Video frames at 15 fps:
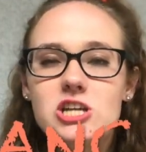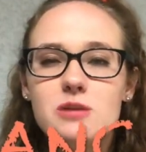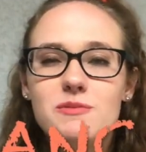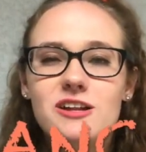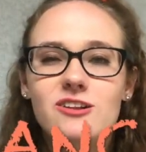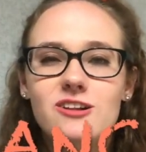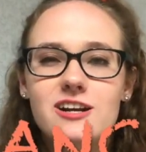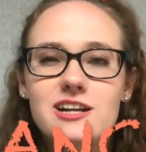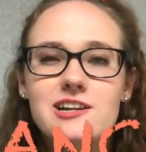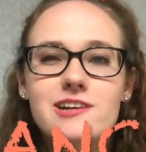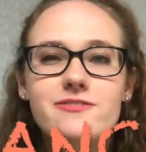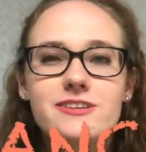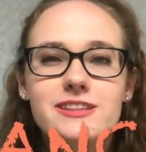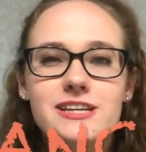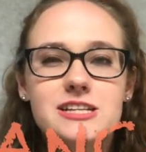can mean a lot of
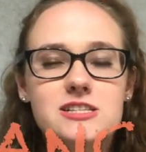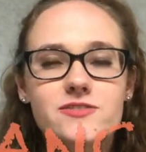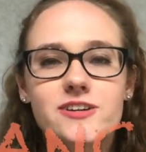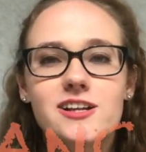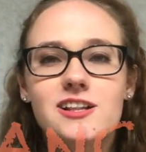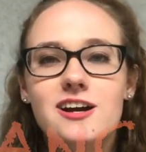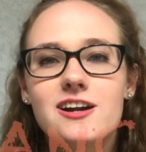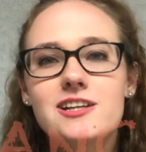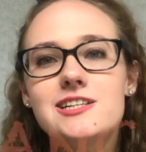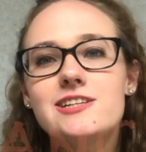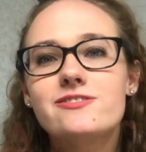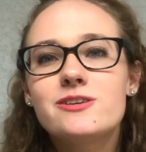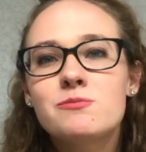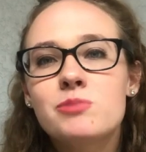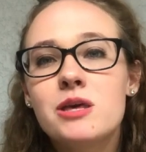different things for a lot of
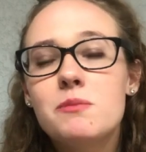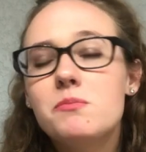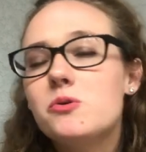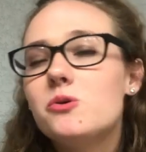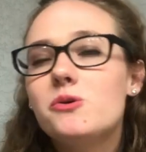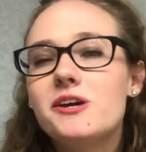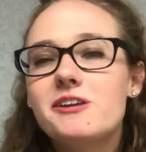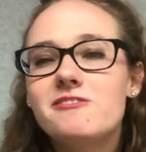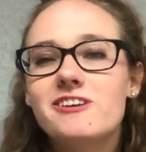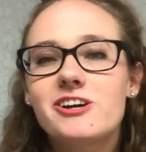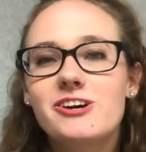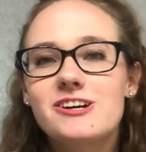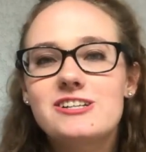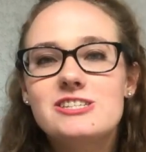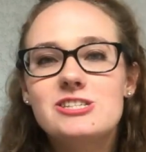different people in
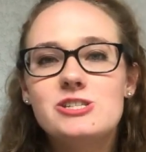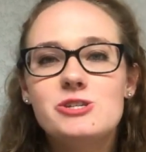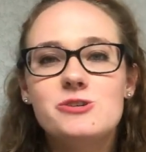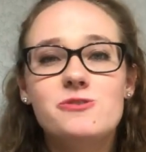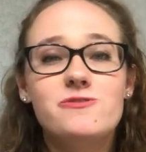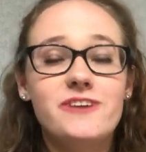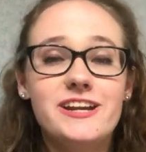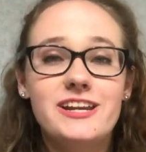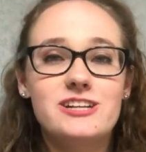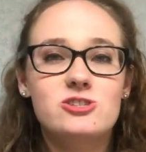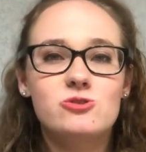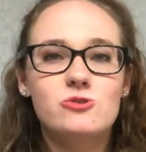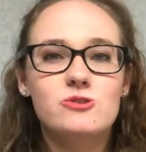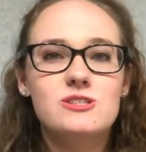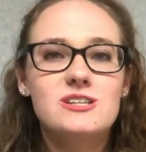regards to
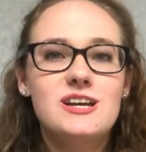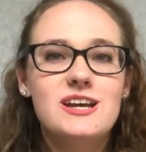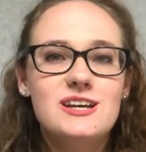financials.